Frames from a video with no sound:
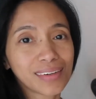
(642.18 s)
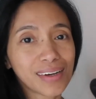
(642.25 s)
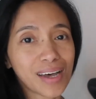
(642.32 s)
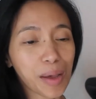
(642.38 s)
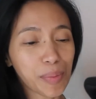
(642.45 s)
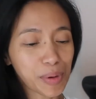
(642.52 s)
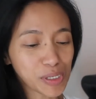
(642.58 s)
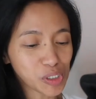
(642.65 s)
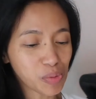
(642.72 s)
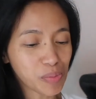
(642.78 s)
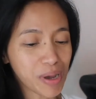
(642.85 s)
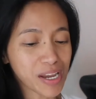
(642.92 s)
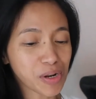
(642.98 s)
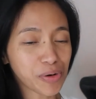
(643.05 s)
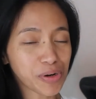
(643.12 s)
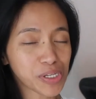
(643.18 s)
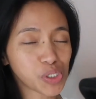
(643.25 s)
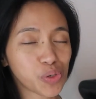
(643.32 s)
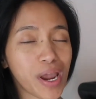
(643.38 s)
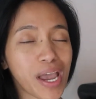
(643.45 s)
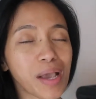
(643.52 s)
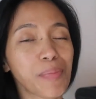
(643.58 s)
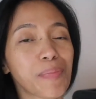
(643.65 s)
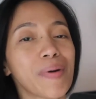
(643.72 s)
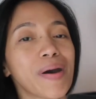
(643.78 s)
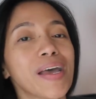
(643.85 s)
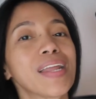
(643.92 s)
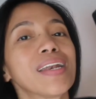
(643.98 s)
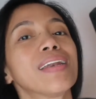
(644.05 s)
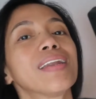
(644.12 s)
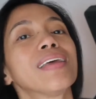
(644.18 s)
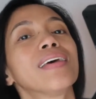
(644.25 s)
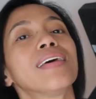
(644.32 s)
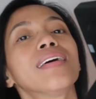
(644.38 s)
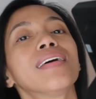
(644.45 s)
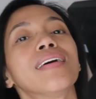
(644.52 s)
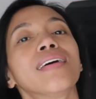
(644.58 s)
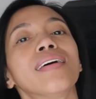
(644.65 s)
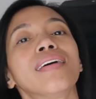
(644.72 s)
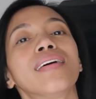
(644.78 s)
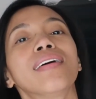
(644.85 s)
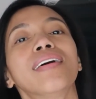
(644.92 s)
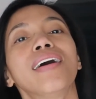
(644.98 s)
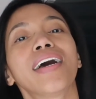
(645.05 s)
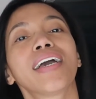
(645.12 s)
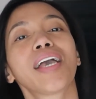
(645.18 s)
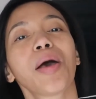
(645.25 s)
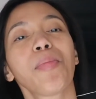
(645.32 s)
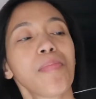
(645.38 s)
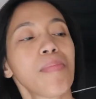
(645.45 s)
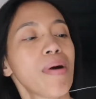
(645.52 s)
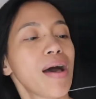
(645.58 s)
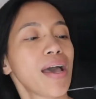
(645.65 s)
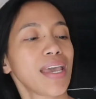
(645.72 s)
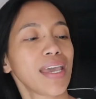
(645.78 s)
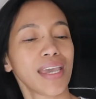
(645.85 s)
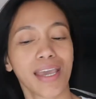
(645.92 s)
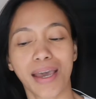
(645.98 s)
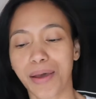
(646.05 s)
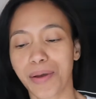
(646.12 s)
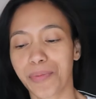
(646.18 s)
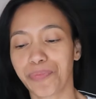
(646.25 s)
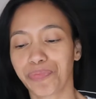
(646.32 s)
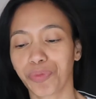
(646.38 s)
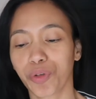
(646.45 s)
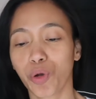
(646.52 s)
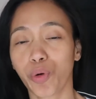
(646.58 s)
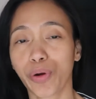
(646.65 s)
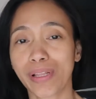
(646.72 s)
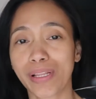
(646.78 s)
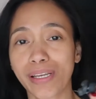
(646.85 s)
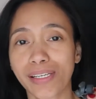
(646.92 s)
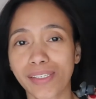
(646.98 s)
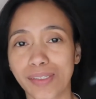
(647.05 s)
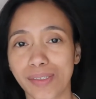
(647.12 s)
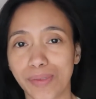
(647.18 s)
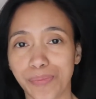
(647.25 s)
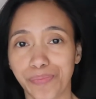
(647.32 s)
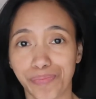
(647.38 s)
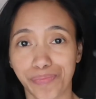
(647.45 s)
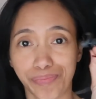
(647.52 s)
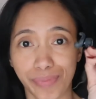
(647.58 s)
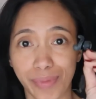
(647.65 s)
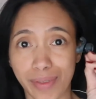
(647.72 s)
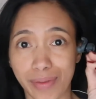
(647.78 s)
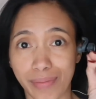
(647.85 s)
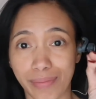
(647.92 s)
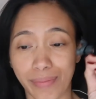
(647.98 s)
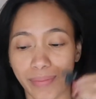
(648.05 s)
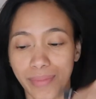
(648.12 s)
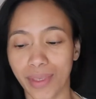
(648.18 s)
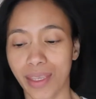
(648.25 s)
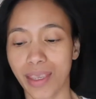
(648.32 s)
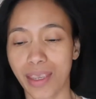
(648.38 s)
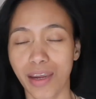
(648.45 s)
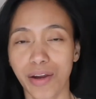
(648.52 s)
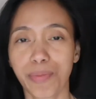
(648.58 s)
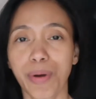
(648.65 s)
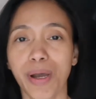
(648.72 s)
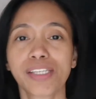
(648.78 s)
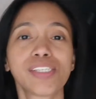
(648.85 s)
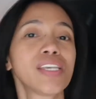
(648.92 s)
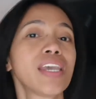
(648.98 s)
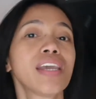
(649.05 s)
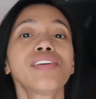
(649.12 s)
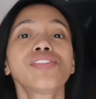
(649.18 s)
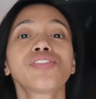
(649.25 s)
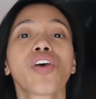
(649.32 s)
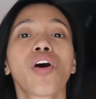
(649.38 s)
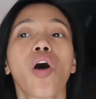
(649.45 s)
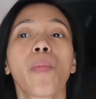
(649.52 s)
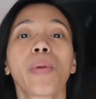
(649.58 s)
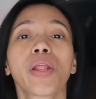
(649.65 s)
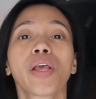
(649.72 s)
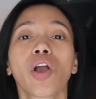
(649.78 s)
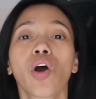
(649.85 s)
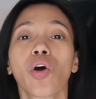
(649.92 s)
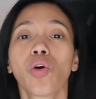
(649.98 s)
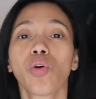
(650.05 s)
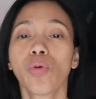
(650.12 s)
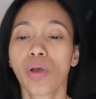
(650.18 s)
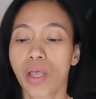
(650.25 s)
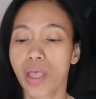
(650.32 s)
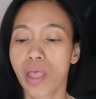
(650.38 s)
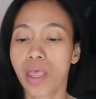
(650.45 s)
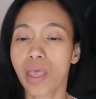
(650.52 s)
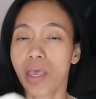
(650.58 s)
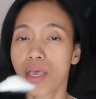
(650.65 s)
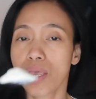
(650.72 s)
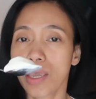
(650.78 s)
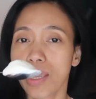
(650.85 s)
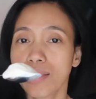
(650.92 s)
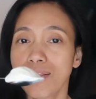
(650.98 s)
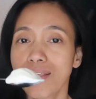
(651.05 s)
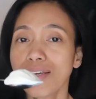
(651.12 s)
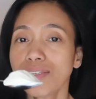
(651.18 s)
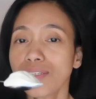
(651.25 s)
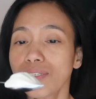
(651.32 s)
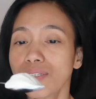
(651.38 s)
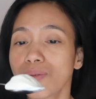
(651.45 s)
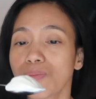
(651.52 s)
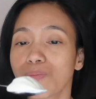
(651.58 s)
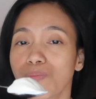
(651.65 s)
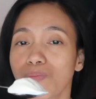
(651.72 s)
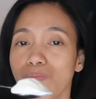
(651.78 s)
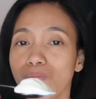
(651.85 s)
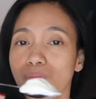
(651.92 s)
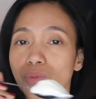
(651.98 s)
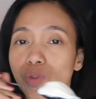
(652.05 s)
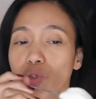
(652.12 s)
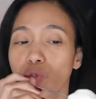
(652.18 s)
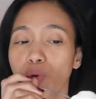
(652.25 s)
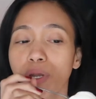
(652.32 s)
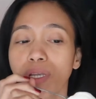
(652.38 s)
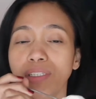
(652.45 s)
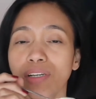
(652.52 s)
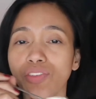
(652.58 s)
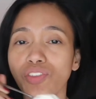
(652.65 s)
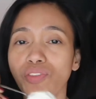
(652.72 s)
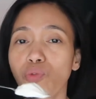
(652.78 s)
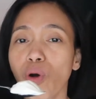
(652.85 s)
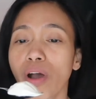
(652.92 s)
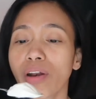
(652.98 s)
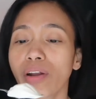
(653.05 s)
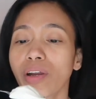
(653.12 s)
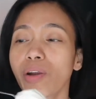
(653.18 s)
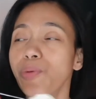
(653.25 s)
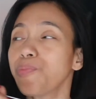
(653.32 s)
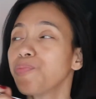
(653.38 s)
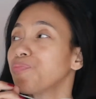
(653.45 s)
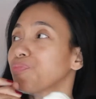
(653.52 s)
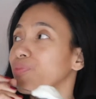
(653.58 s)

hopped into my NordicTrack, but I got my um, cordless earbuds here. So I'm gonna go eat this, drink tons of water,